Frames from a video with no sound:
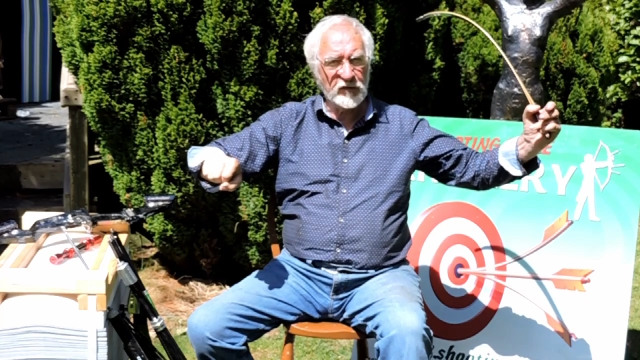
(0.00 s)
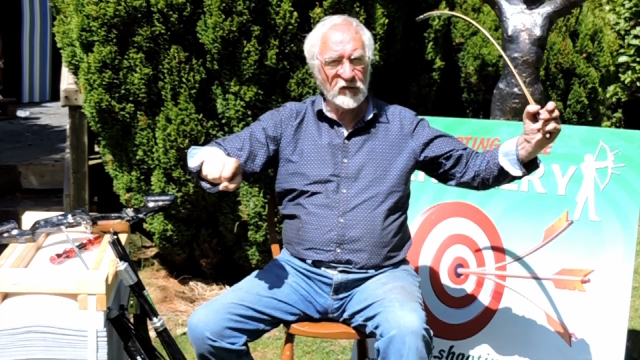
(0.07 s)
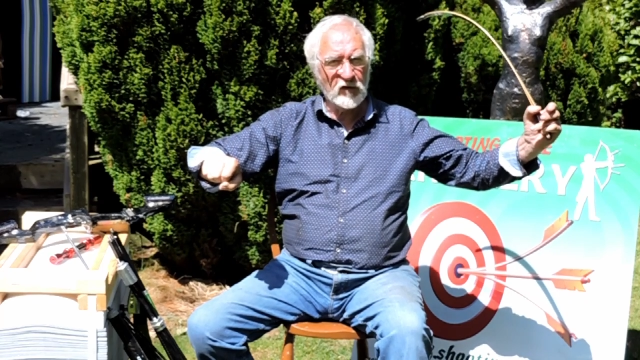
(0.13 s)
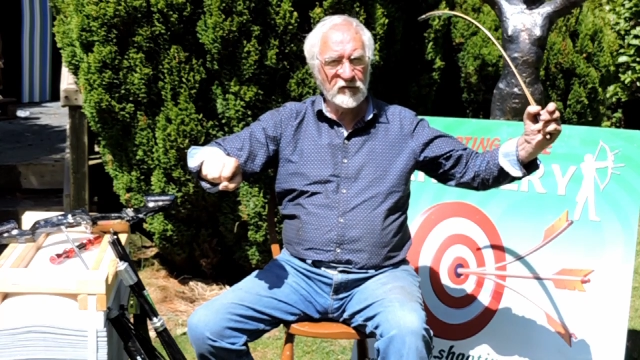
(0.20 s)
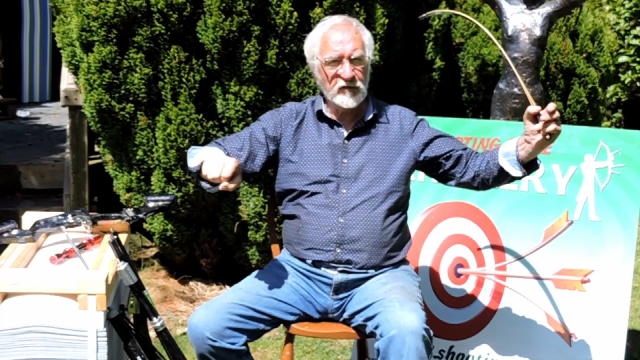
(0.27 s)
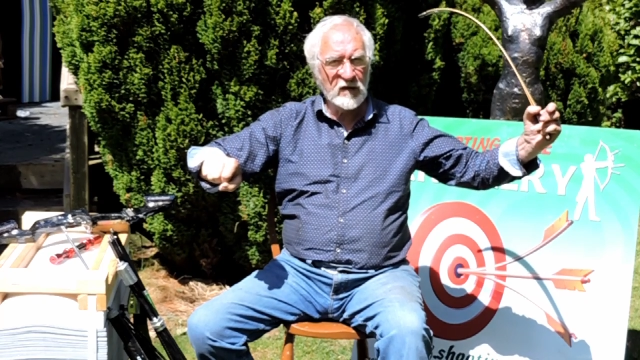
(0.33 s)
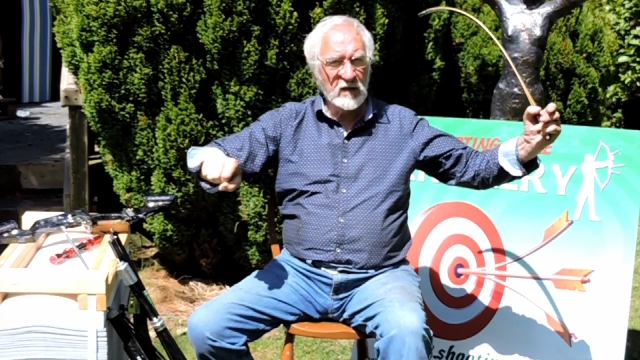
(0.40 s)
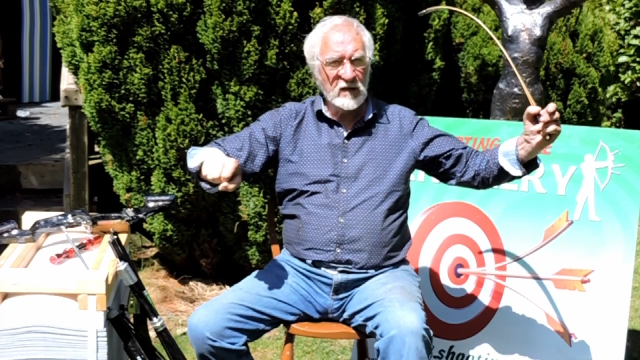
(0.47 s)

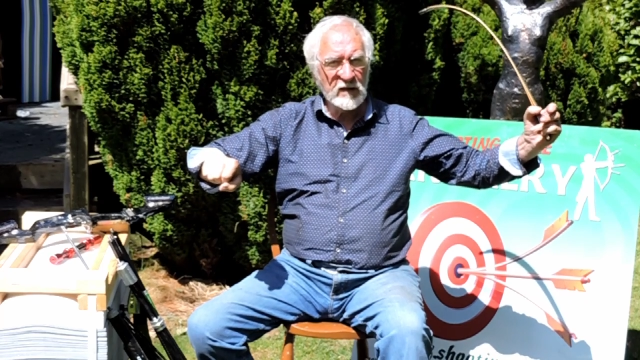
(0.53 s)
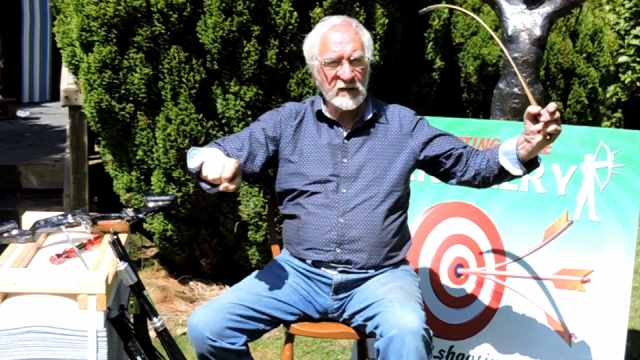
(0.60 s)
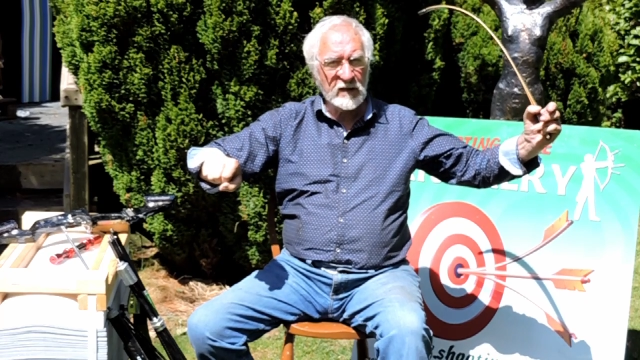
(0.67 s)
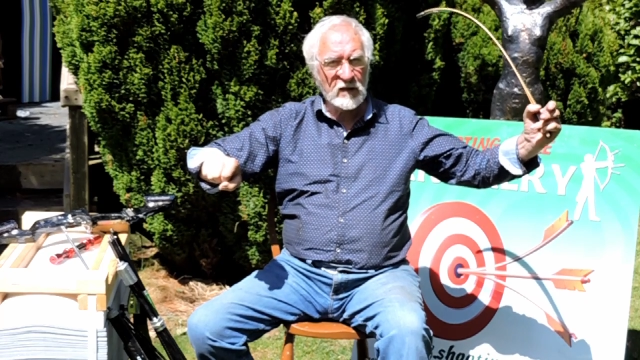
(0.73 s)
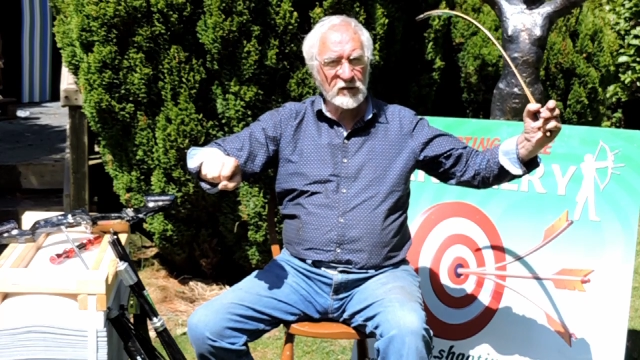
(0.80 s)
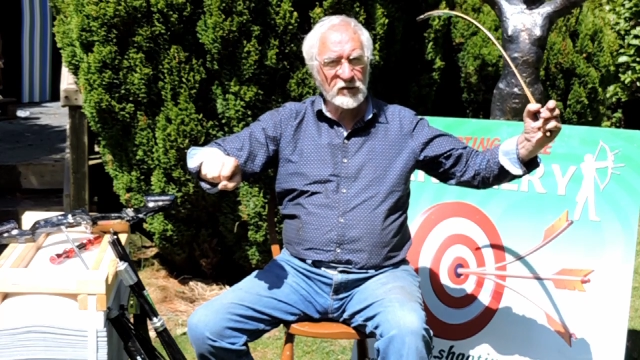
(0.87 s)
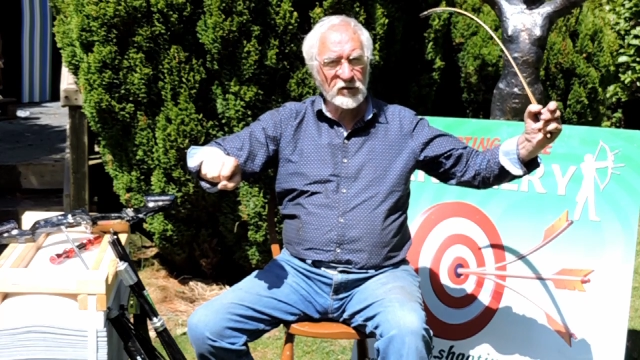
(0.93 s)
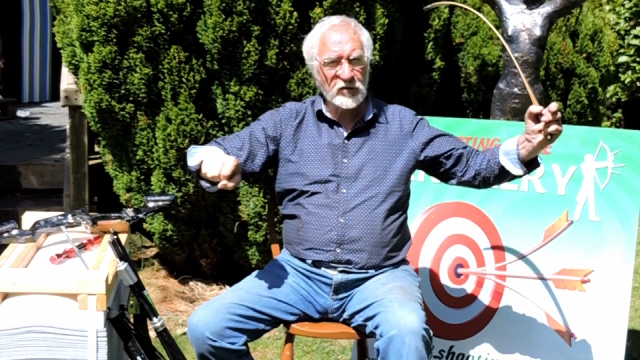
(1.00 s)
enough,
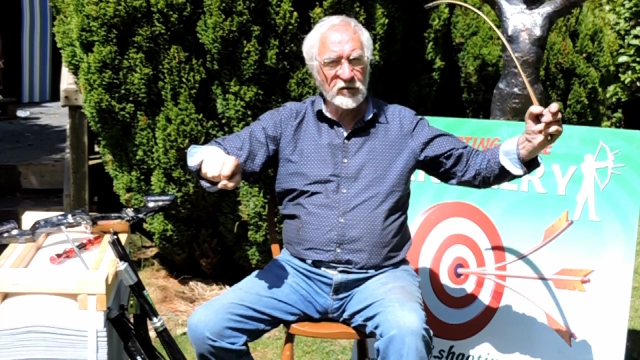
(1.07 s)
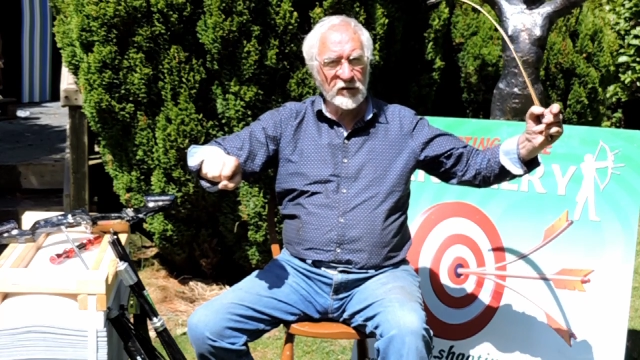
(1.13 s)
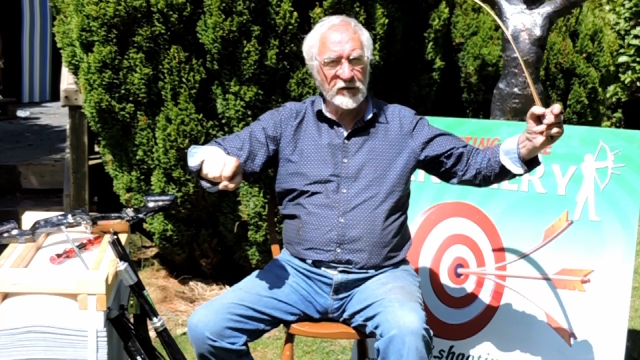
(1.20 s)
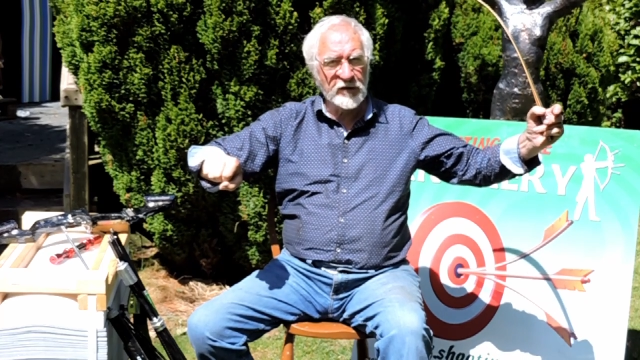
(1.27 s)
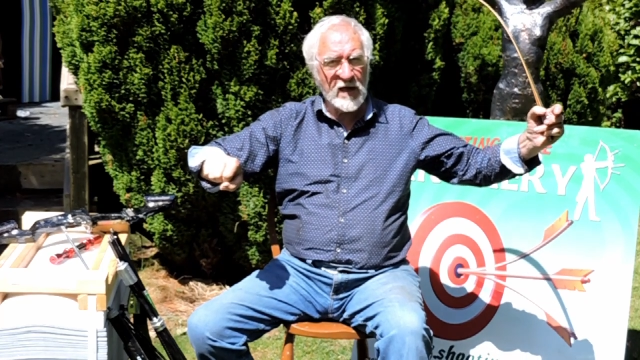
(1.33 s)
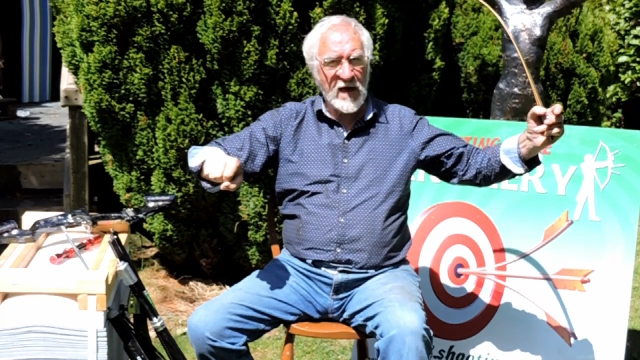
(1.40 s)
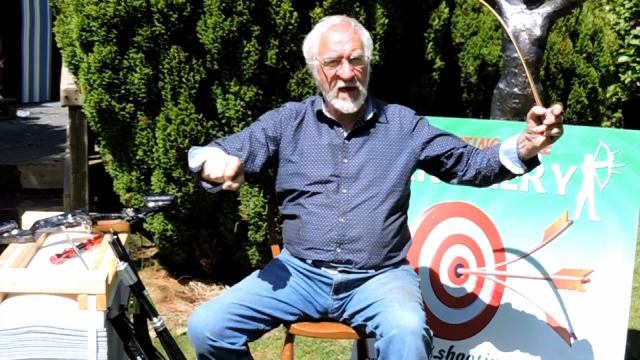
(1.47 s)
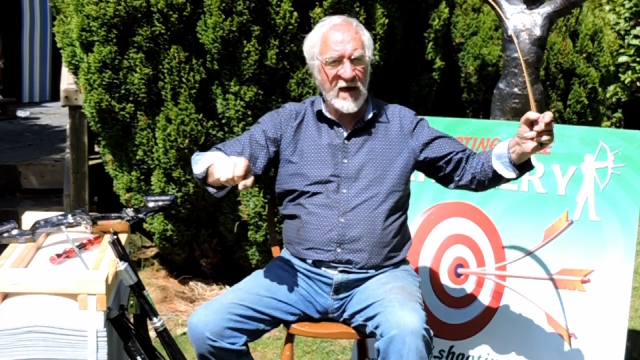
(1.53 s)
it'll
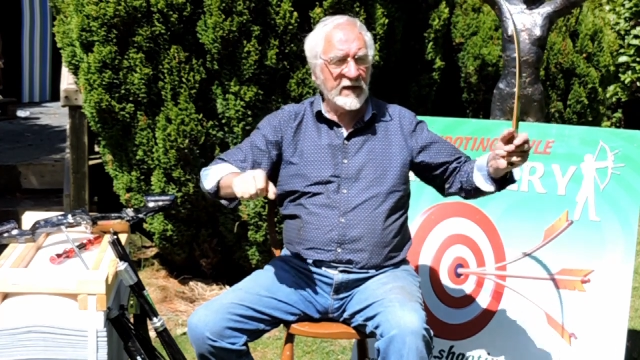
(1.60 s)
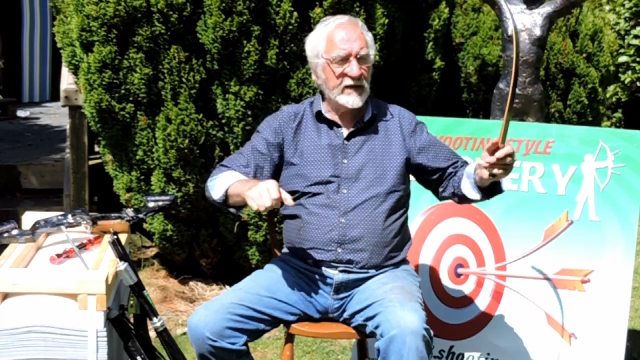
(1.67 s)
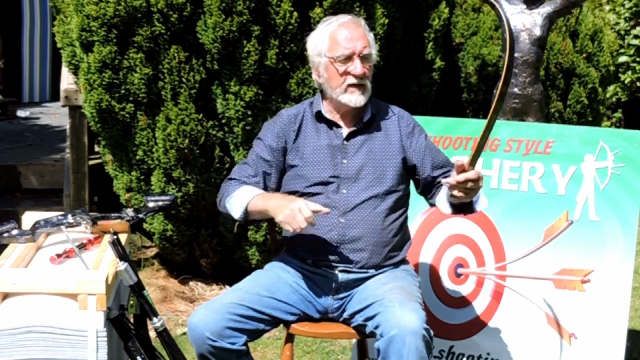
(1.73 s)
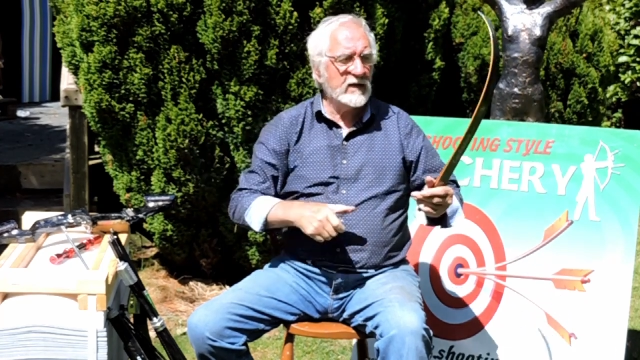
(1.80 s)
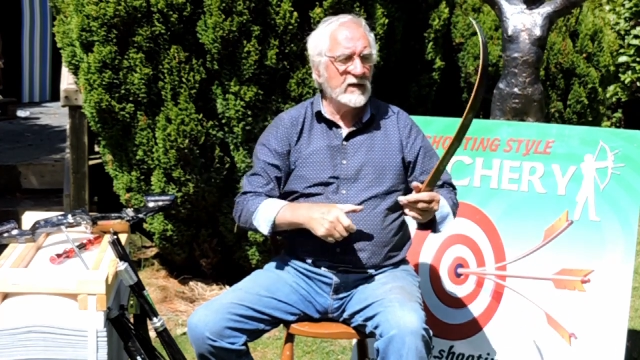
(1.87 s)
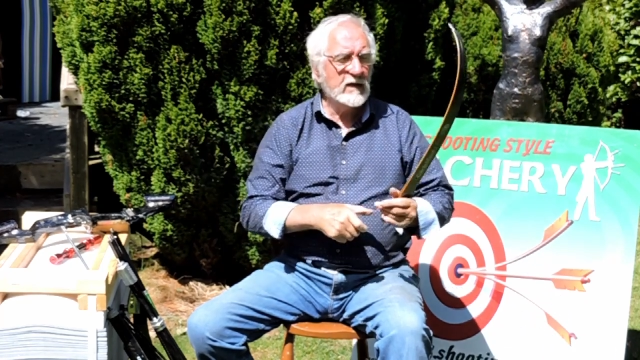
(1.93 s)
turn the head.